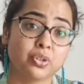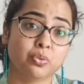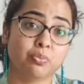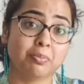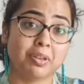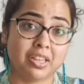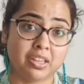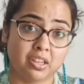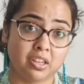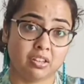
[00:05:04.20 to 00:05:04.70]
you
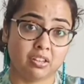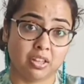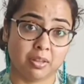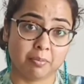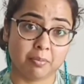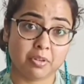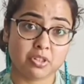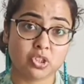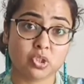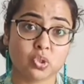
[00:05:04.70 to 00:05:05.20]
making
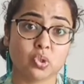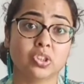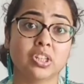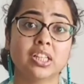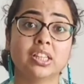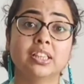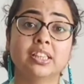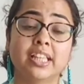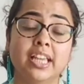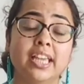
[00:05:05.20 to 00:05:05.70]
them, so
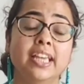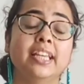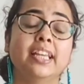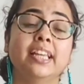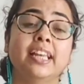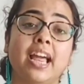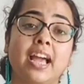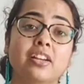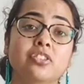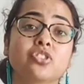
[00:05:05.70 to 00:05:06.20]
that they
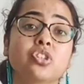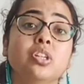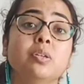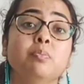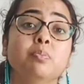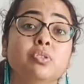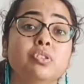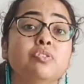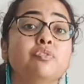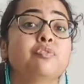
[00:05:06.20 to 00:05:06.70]
can actually
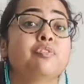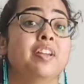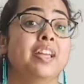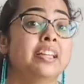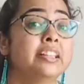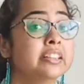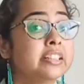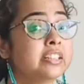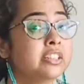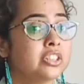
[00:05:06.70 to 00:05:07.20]
put
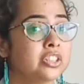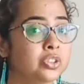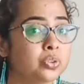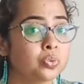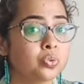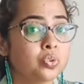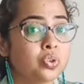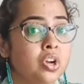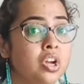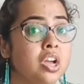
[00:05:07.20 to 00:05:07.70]
faith in
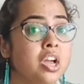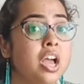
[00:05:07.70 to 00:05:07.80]
you,